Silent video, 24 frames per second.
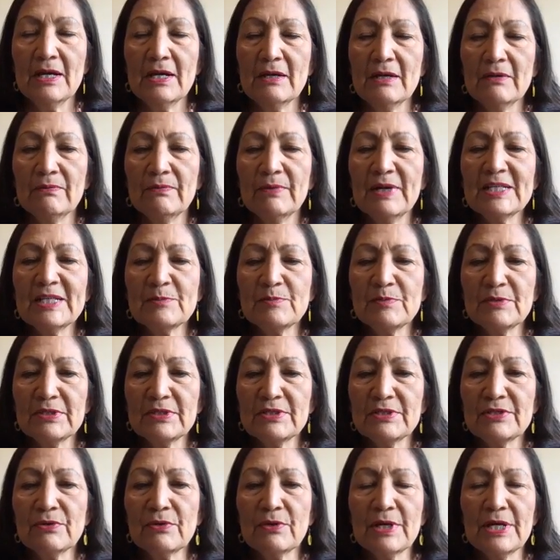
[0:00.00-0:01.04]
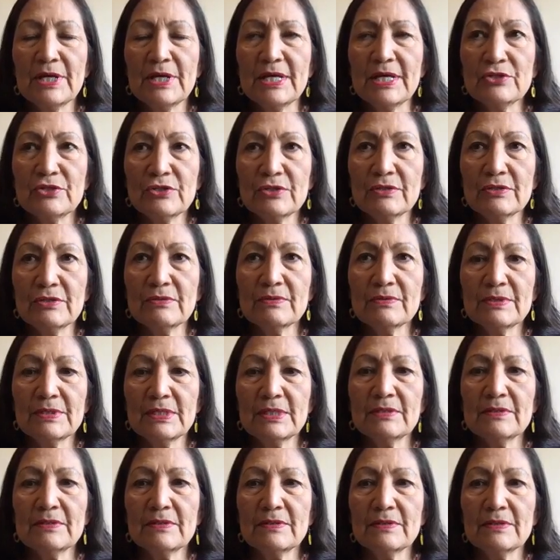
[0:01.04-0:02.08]
Respiratory issues.
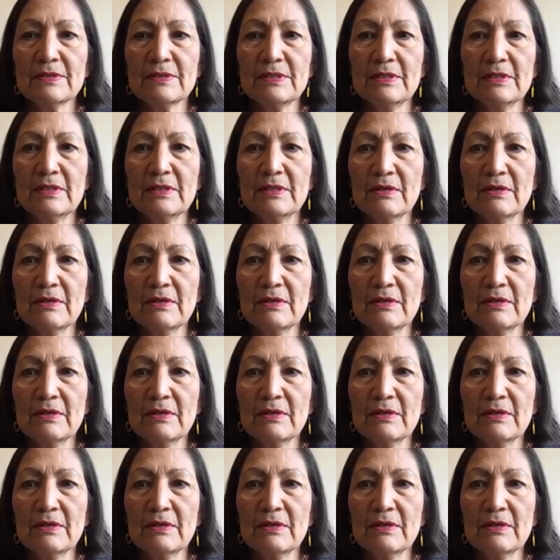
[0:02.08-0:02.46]
This, the